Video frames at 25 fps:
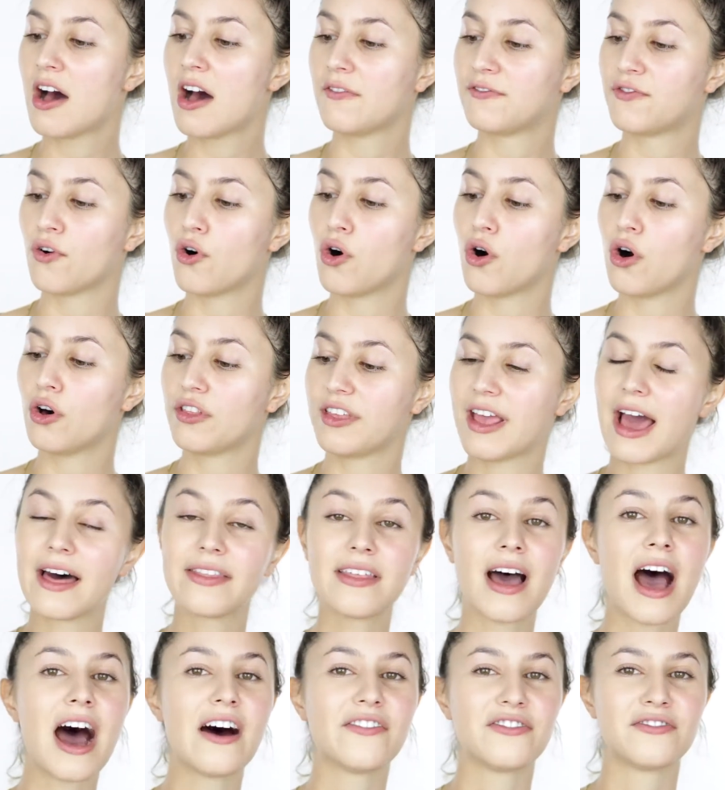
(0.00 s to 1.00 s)
For the
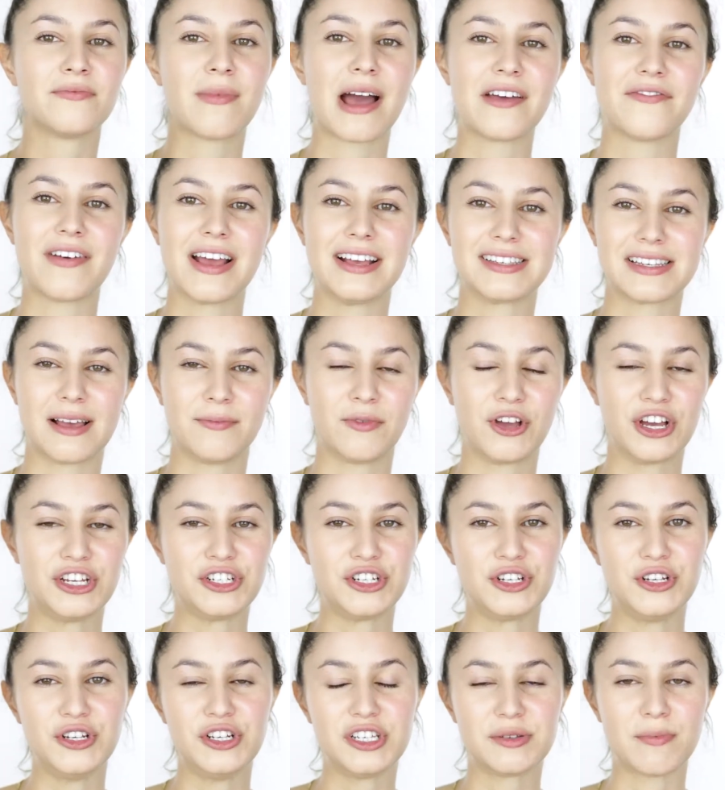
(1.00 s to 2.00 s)
other half of my face, I'm going
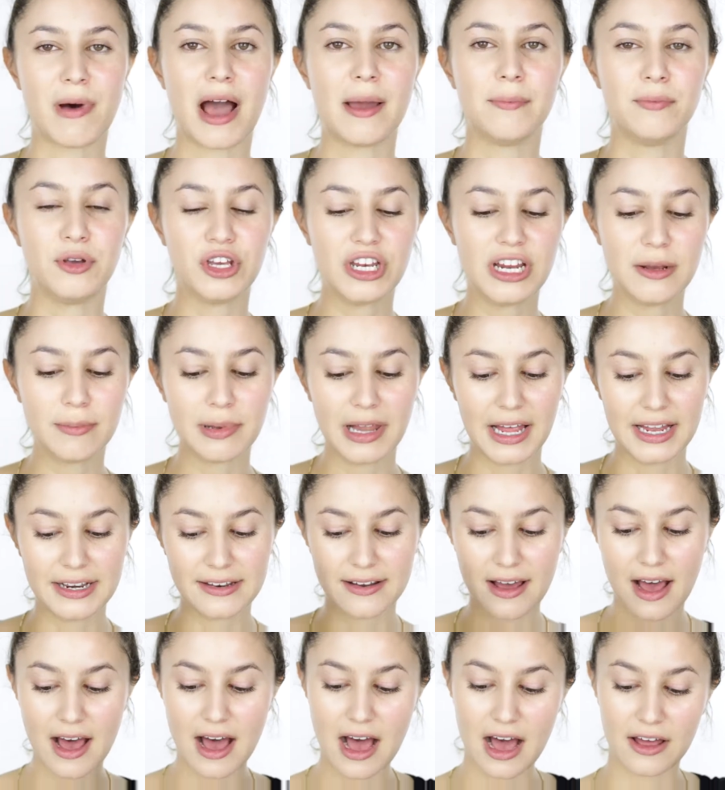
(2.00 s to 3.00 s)
to use my beauty
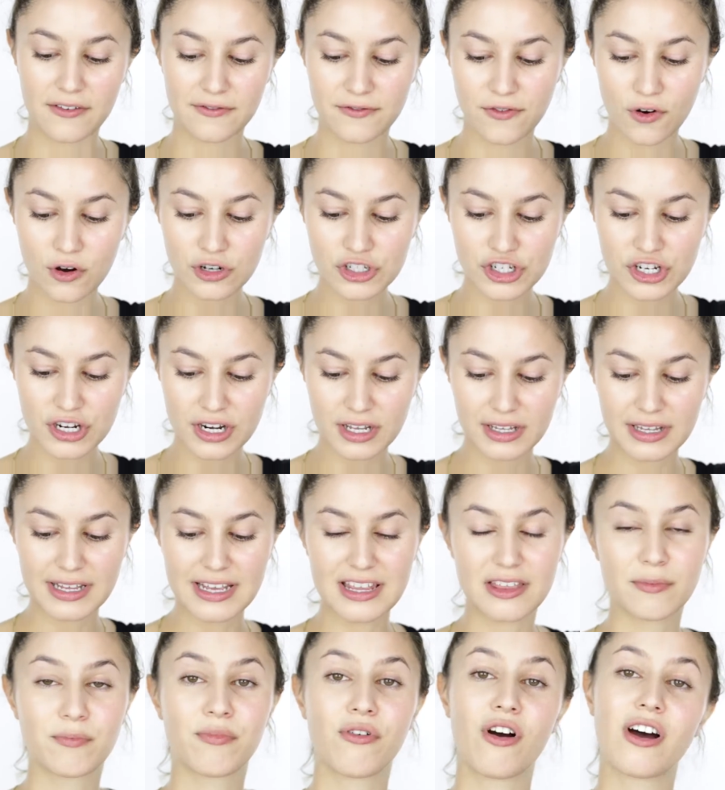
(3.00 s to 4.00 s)
blender.
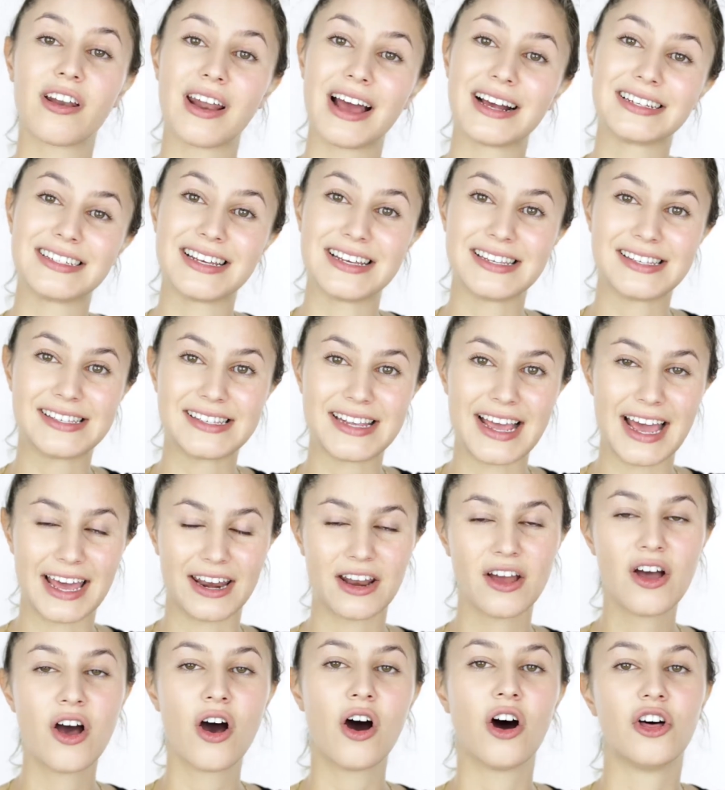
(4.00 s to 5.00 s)
Unfortunately, the product has
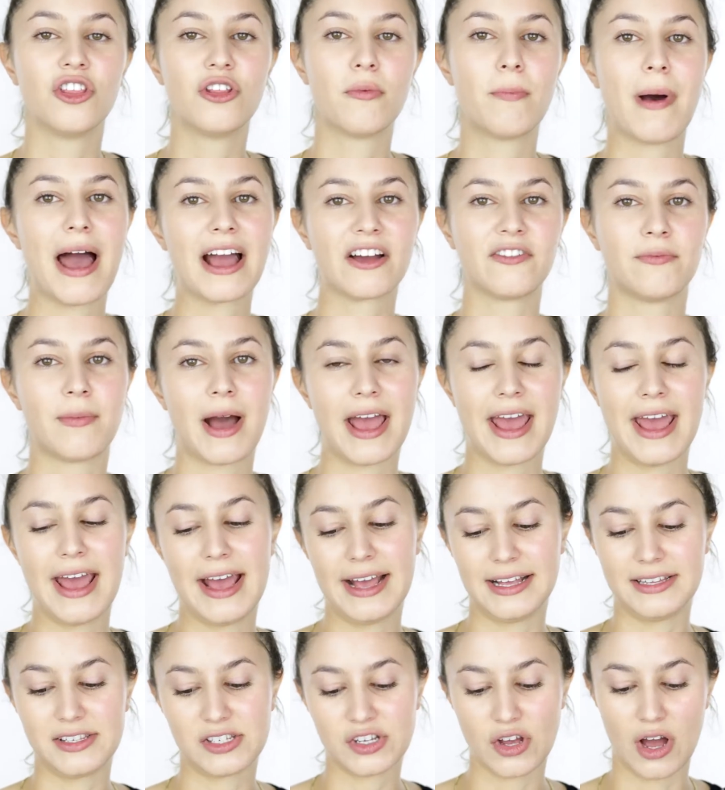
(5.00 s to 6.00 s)
set on the back of my
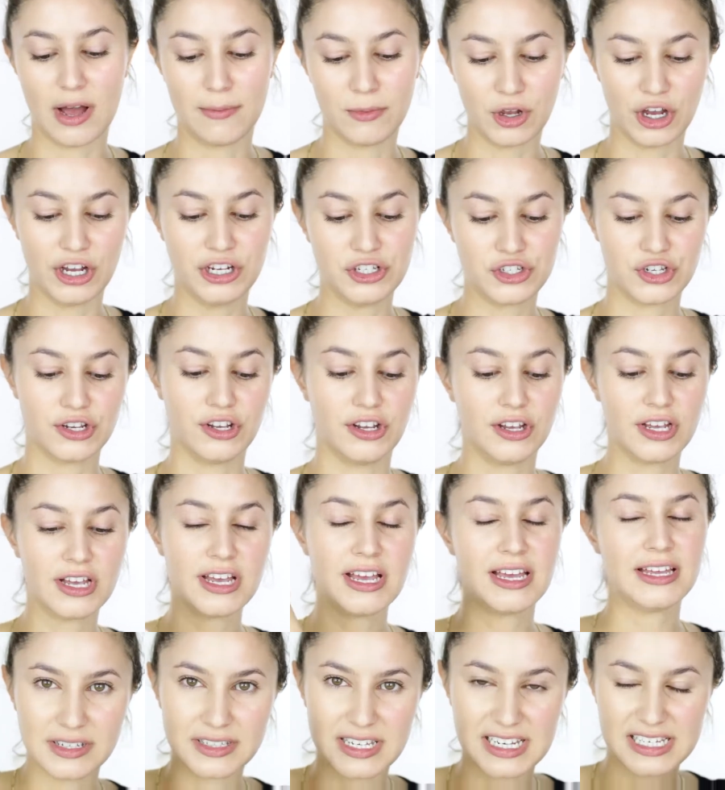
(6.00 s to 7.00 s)
hand, so I'm going to
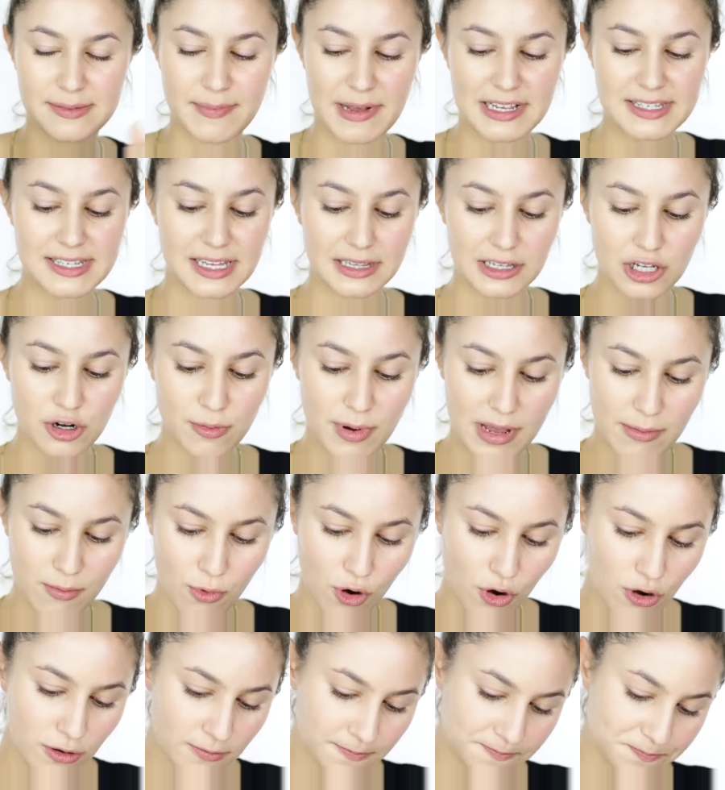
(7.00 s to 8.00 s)
dispense a little bit
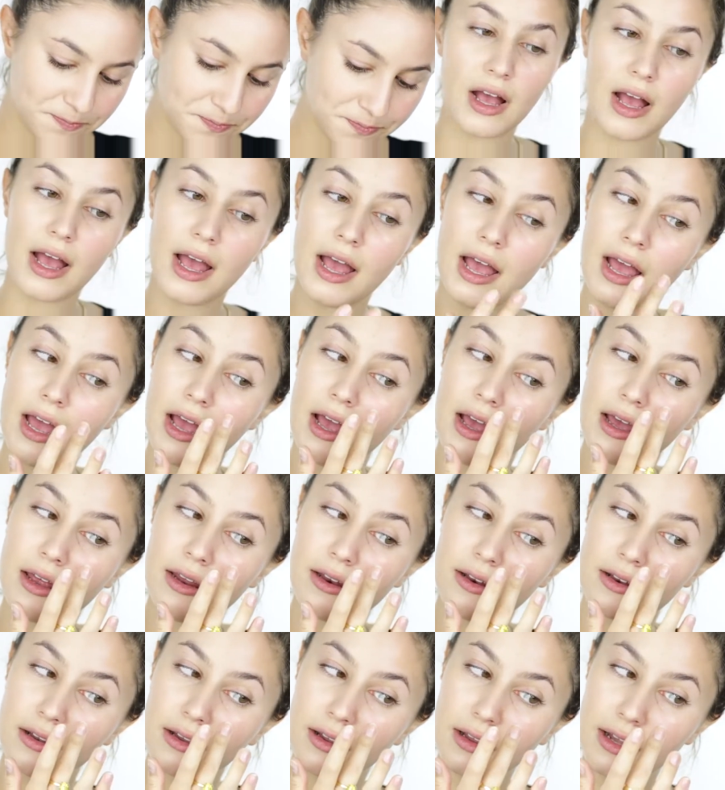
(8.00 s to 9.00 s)
more.
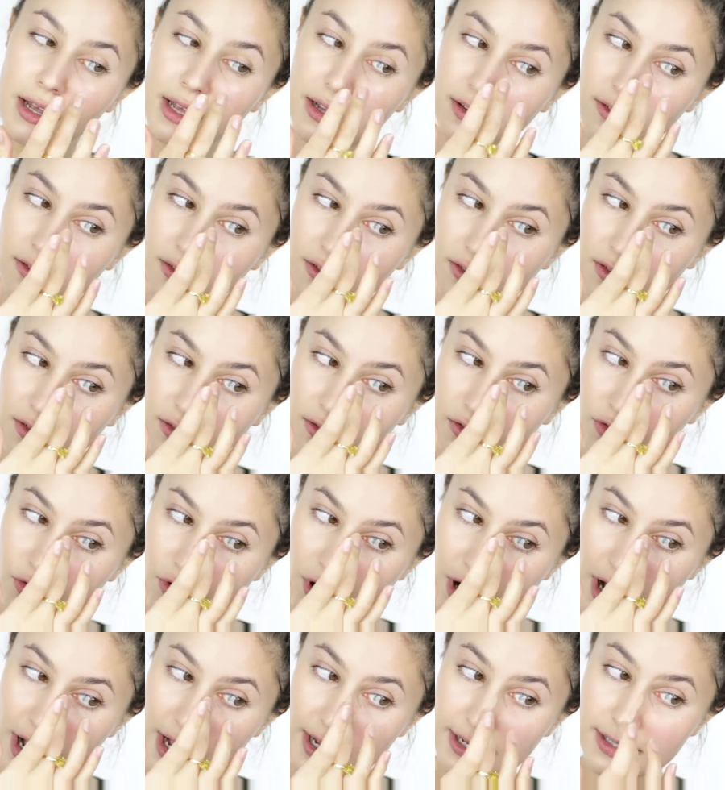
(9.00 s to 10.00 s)
And let's
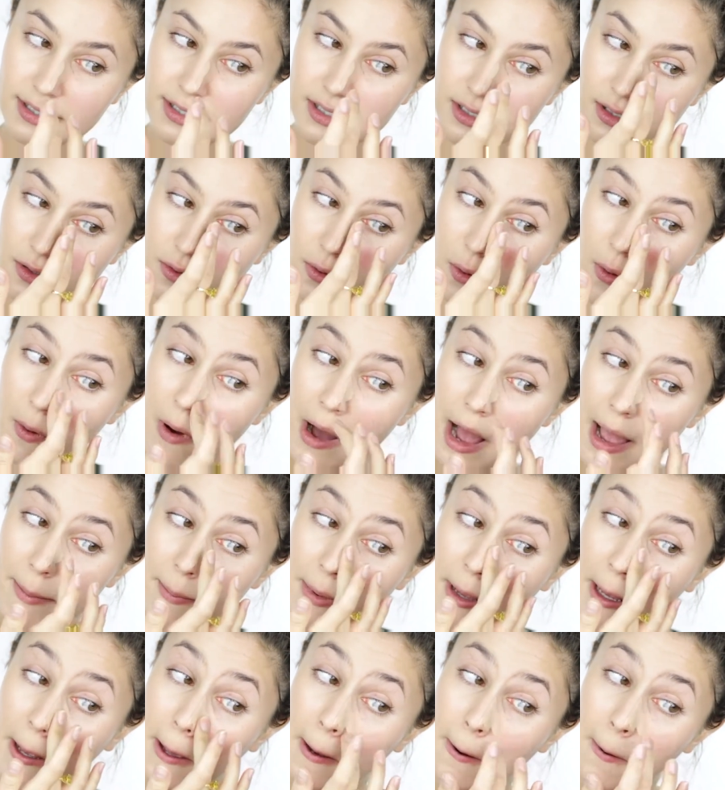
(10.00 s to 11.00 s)
try
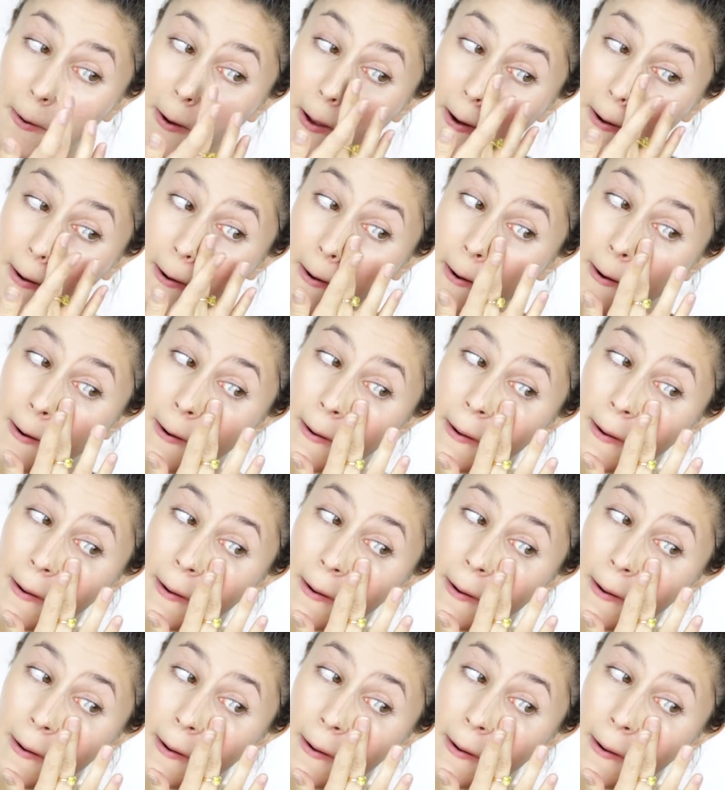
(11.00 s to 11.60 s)
swiping it on,